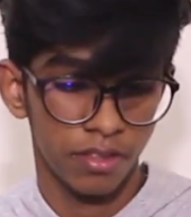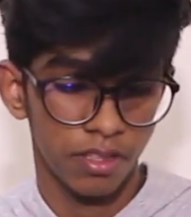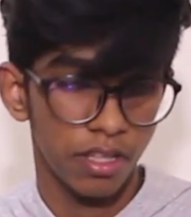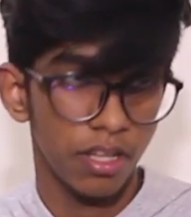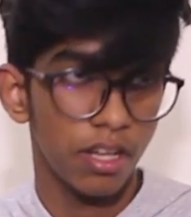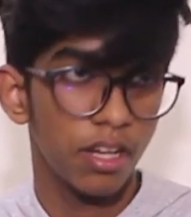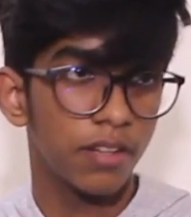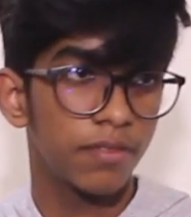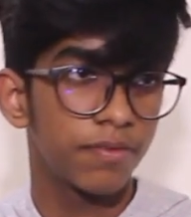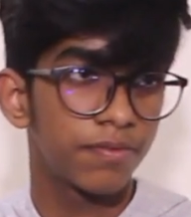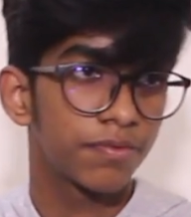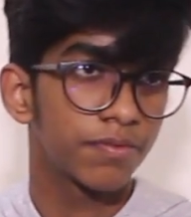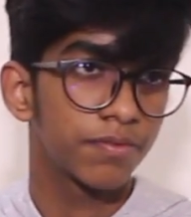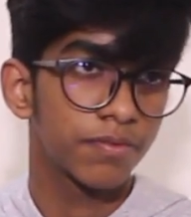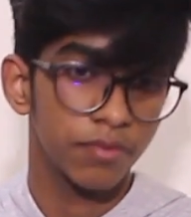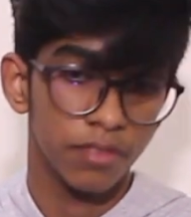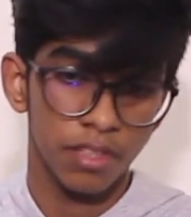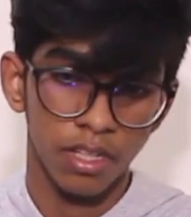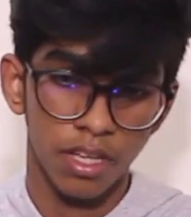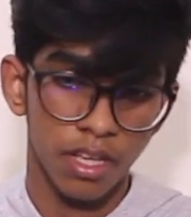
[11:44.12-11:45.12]
Yeah.
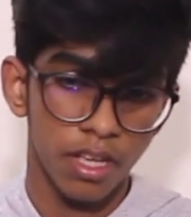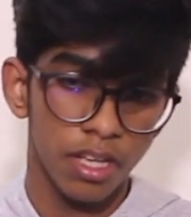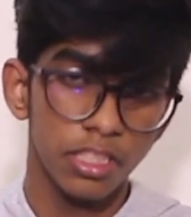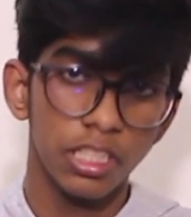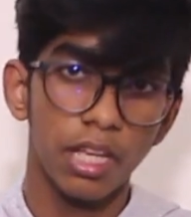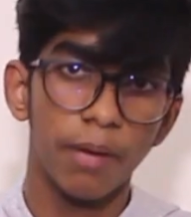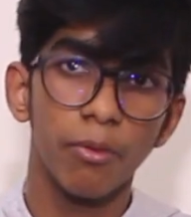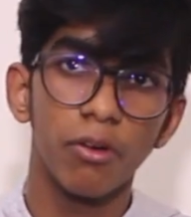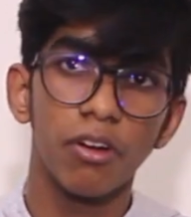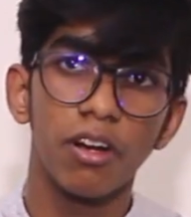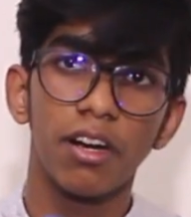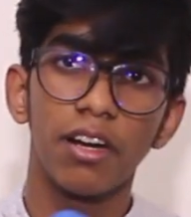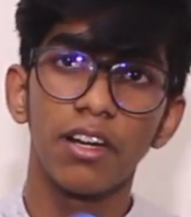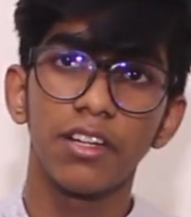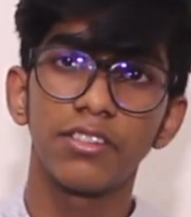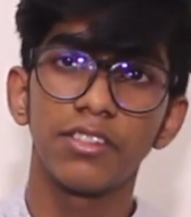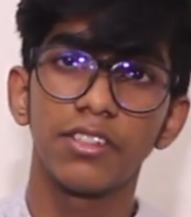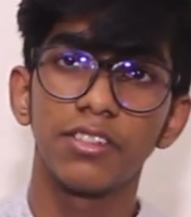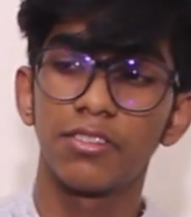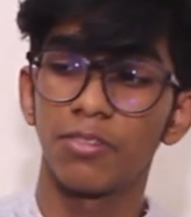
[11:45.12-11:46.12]
So I'm gonna
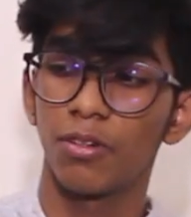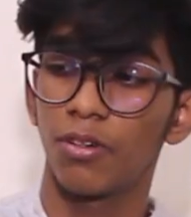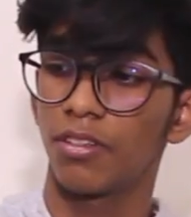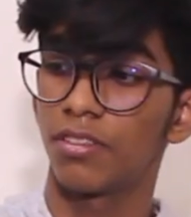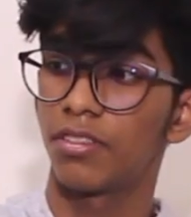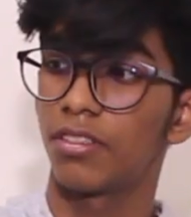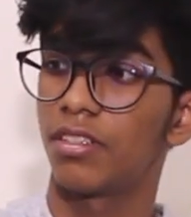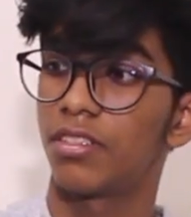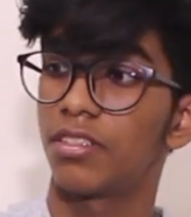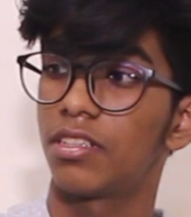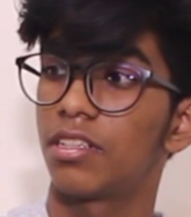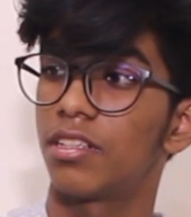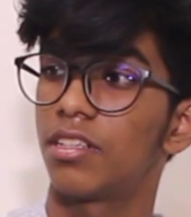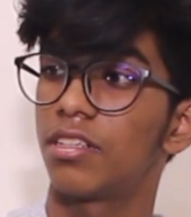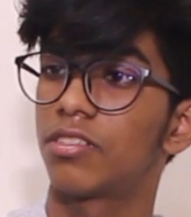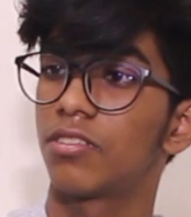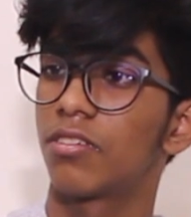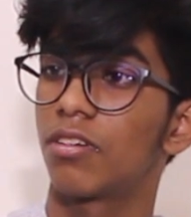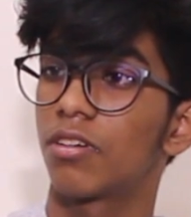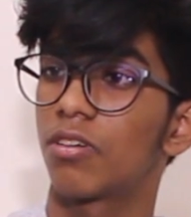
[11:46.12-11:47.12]
release it, so
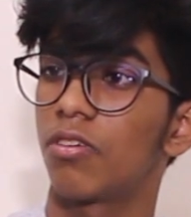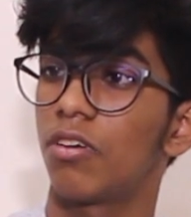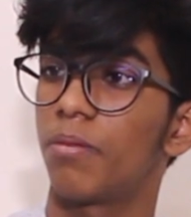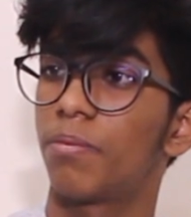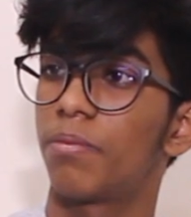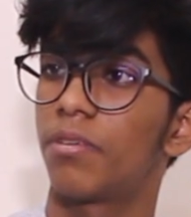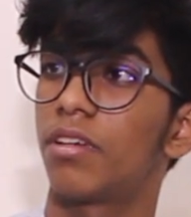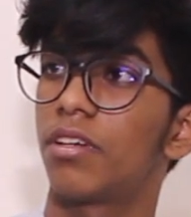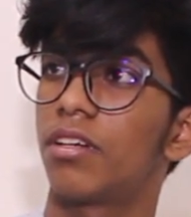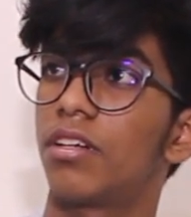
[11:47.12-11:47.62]
it's gonna go.